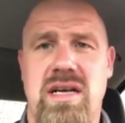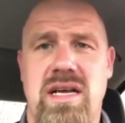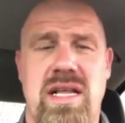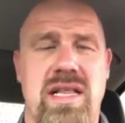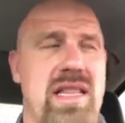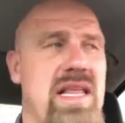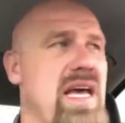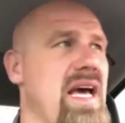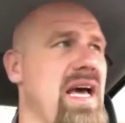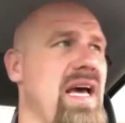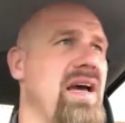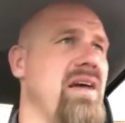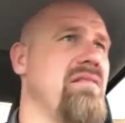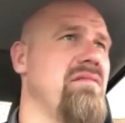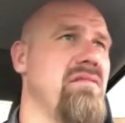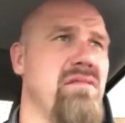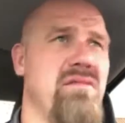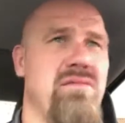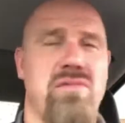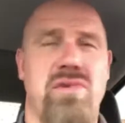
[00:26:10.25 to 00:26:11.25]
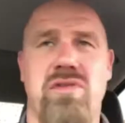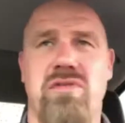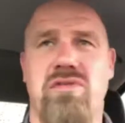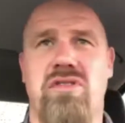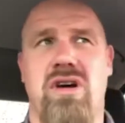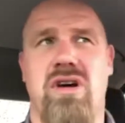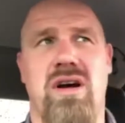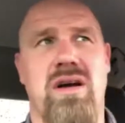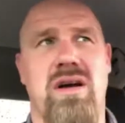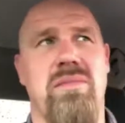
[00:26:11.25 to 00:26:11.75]
and then we would
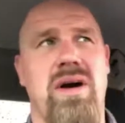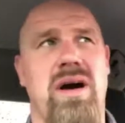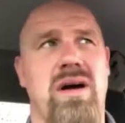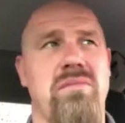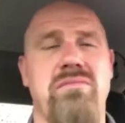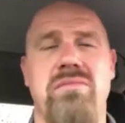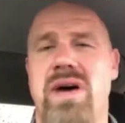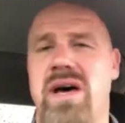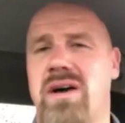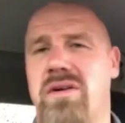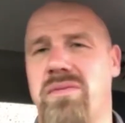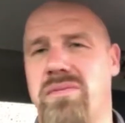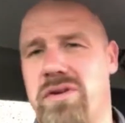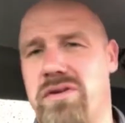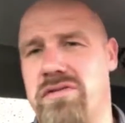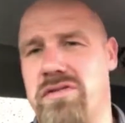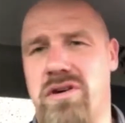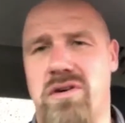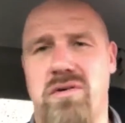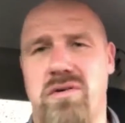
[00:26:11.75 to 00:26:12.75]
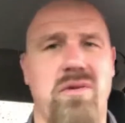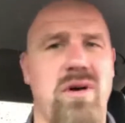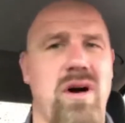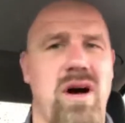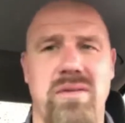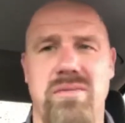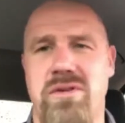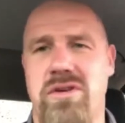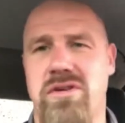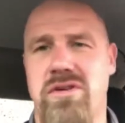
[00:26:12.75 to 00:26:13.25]
talk about metal music or
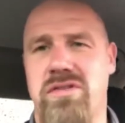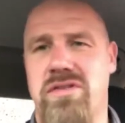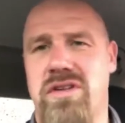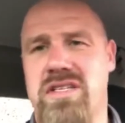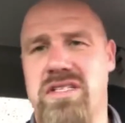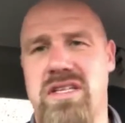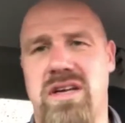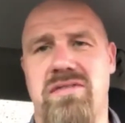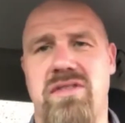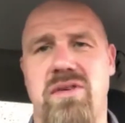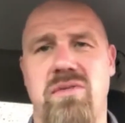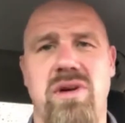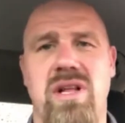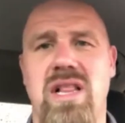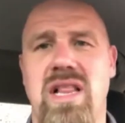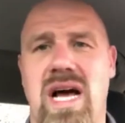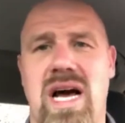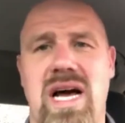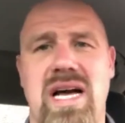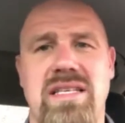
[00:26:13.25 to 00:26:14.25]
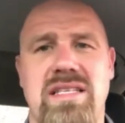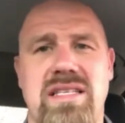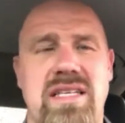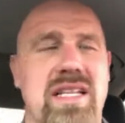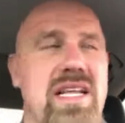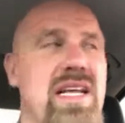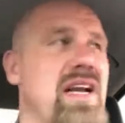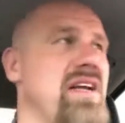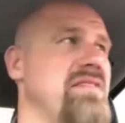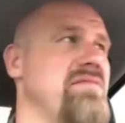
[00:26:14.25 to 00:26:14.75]
rock music stuff that we liked
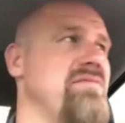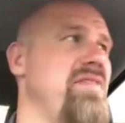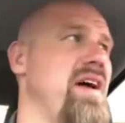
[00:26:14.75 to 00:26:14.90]
and then i